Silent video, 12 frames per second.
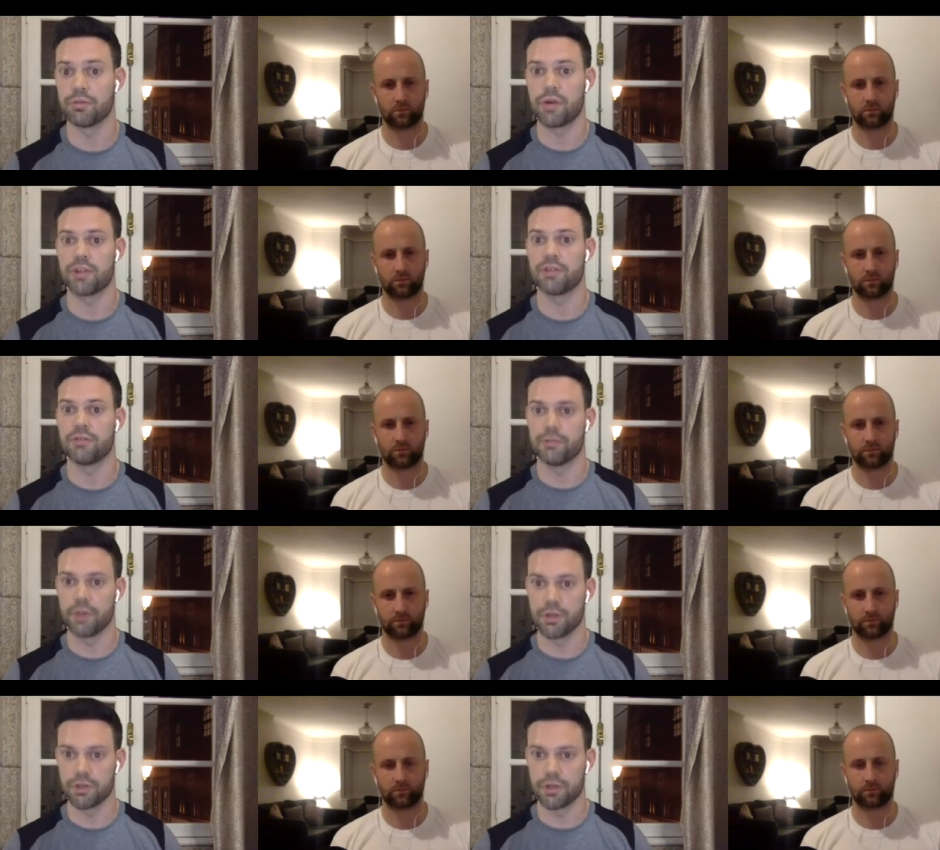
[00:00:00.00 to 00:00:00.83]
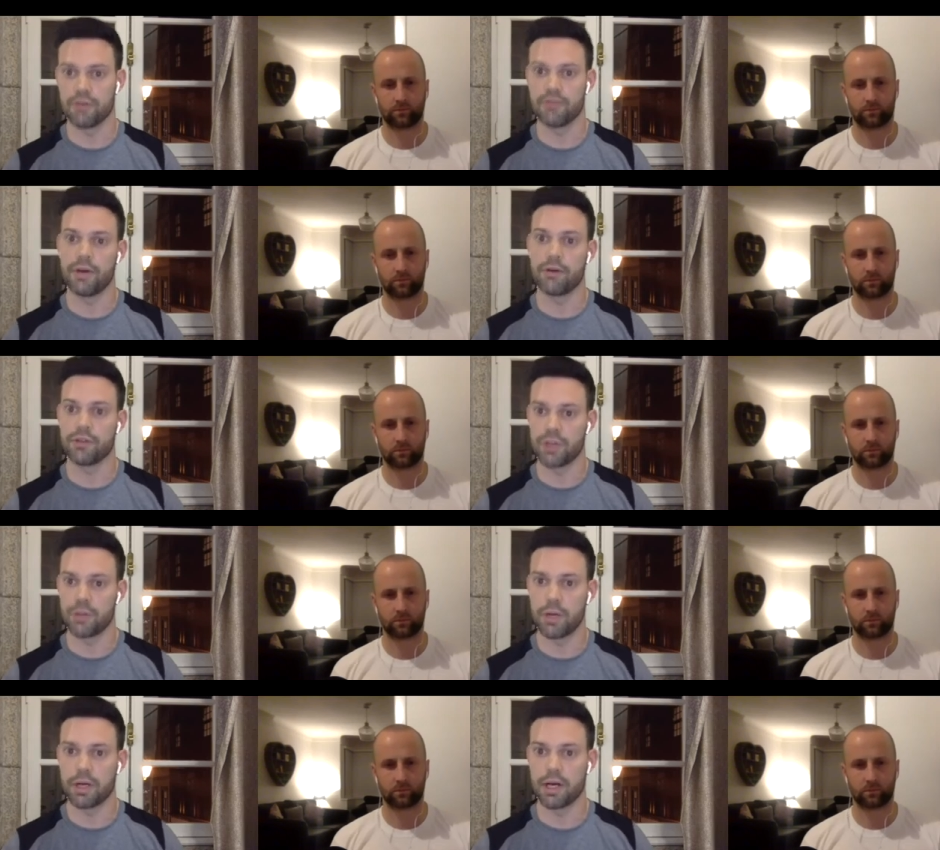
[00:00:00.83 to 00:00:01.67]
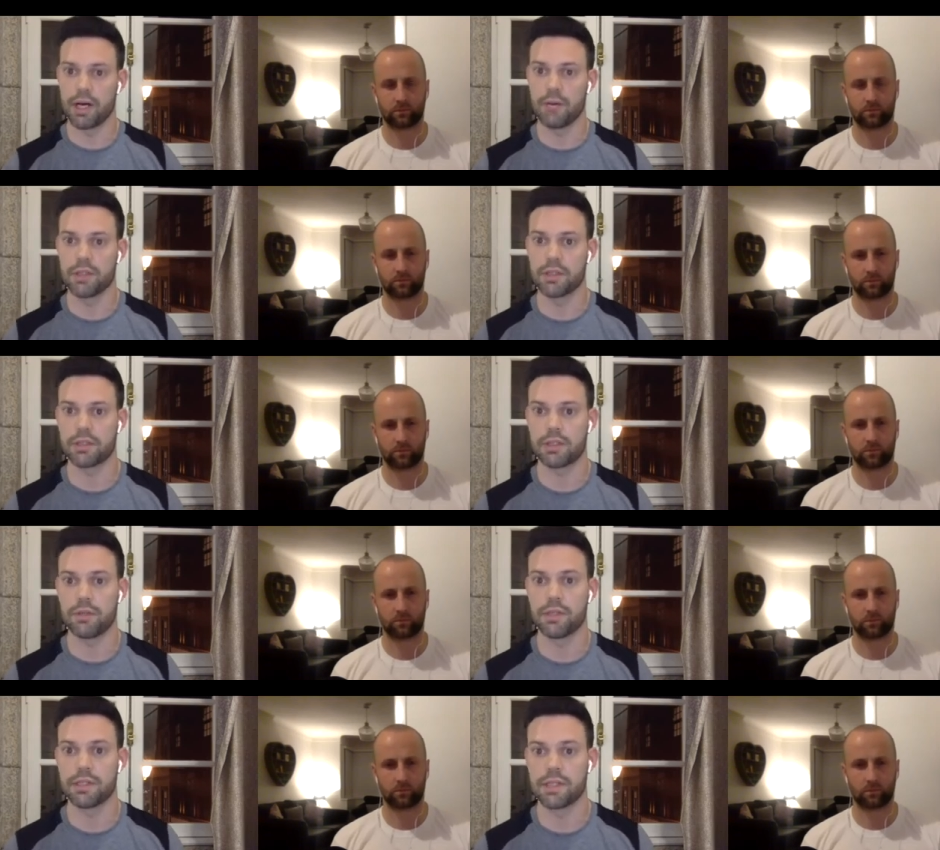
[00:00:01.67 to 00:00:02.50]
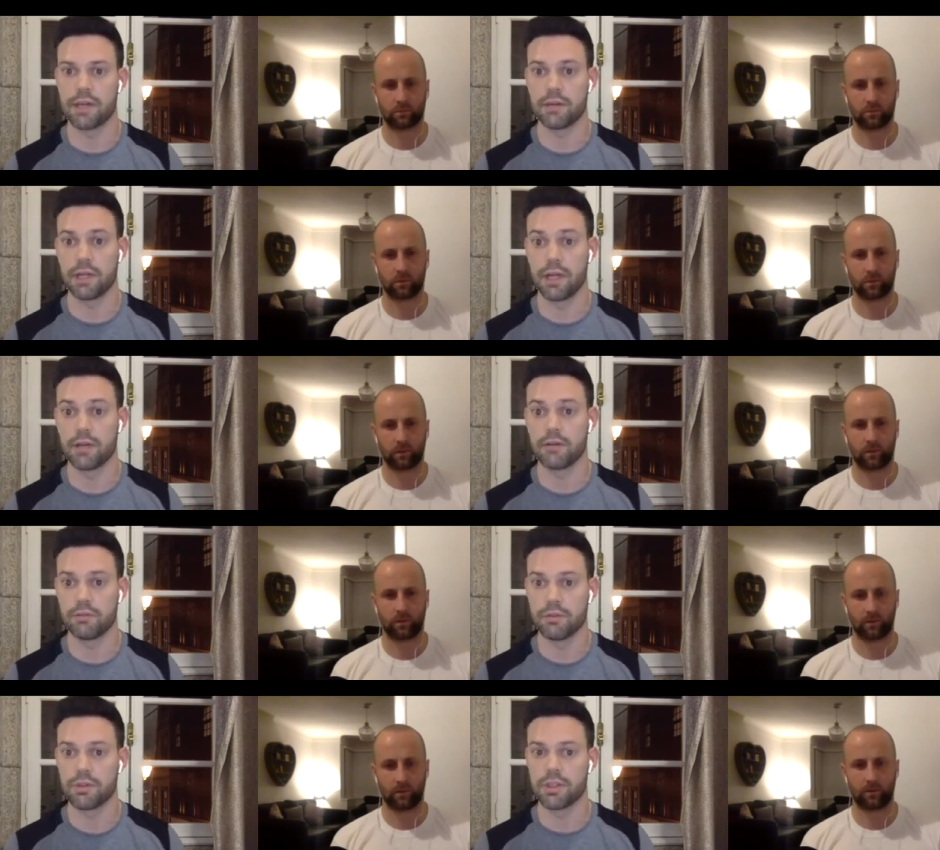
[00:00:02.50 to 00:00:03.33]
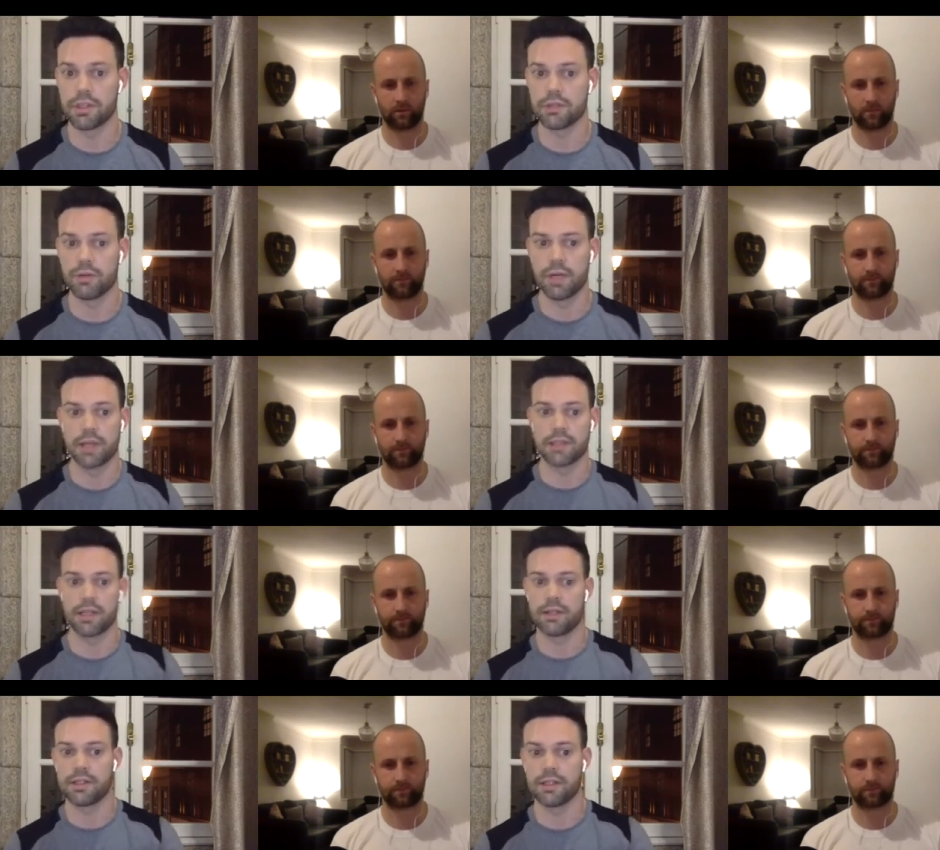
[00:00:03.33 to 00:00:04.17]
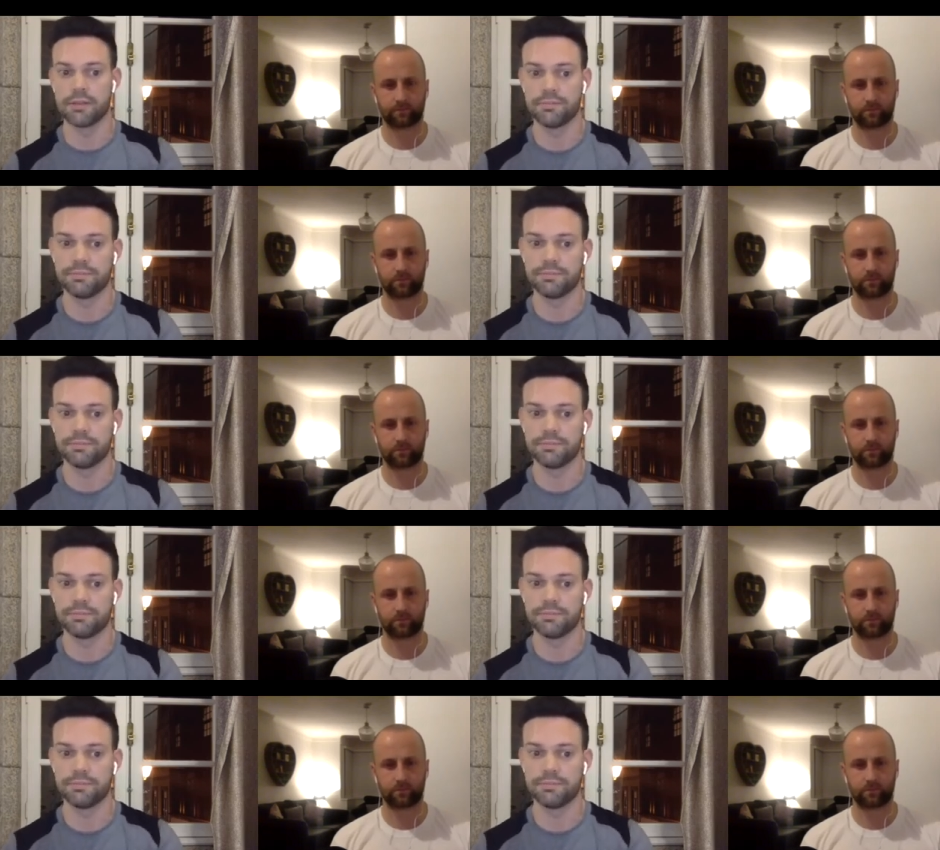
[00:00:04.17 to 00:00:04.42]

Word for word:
Speaker 1: pressure version of our gymwear garments coming down the line, which is really exciting.